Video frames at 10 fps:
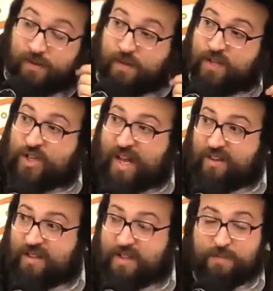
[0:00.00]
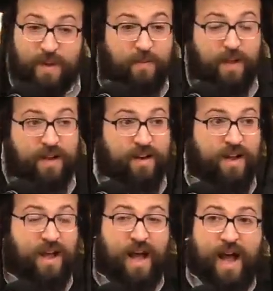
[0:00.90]
the shelters. People are
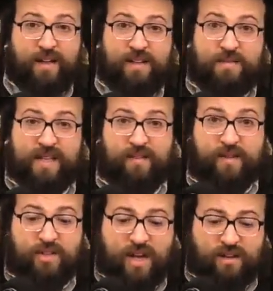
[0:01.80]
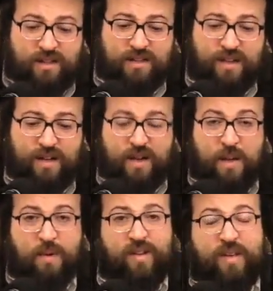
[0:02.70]
hiding themselves in the shelters.
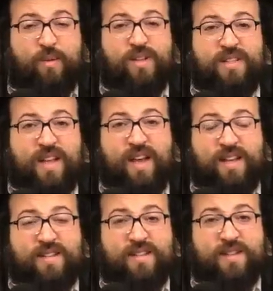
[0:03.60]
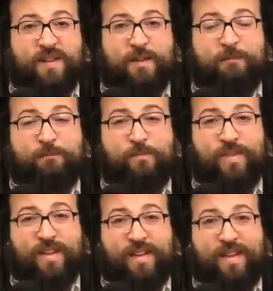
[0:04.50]
But the Gemara says,
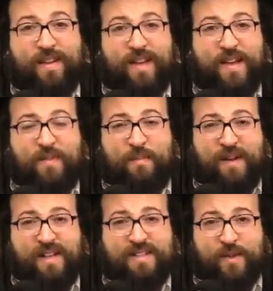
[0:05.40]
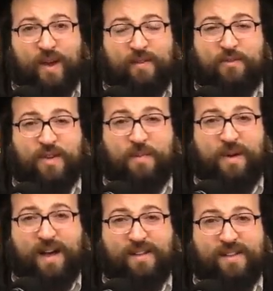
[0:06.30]
if a person don't have shalom
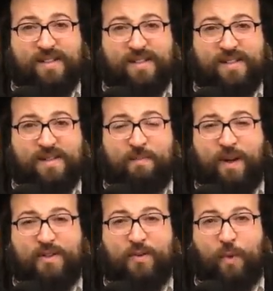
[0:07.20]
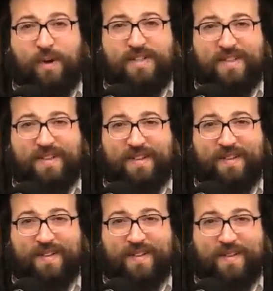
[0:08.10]
bayis, it's much worse
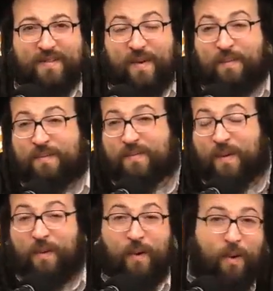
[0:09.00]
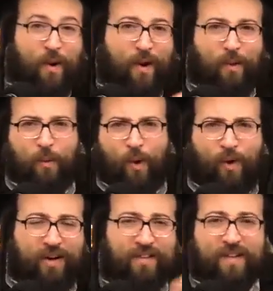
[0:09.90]
from a whole
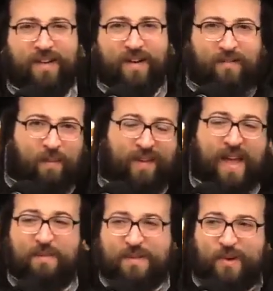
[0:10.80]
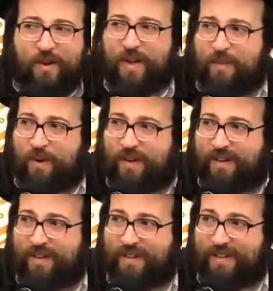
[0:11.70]
war, from a chemus goyim
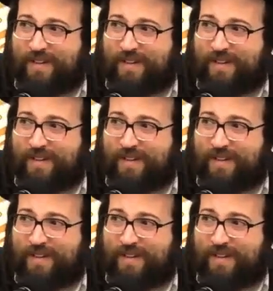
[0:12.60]
mogek,